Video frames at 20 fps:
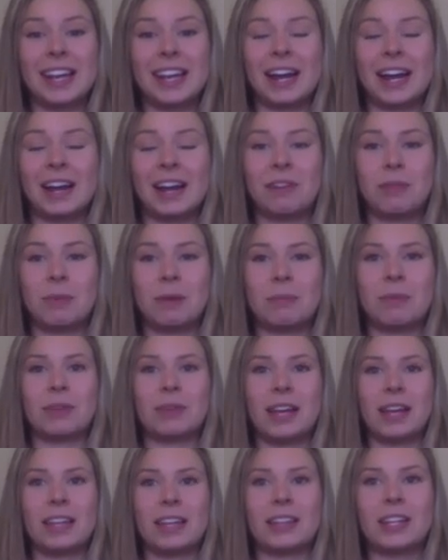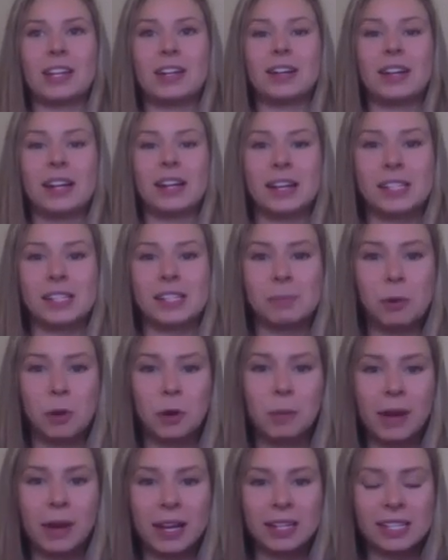and I remember laying there and I
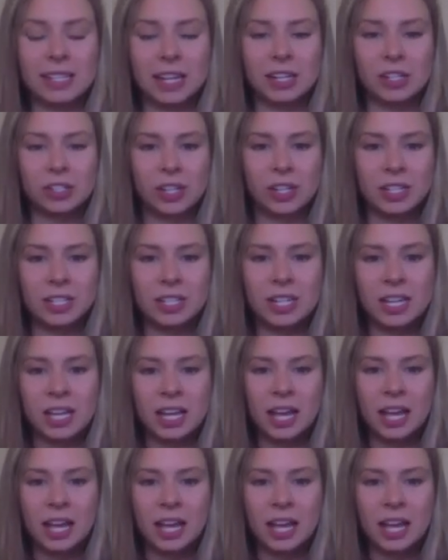spoke my intention,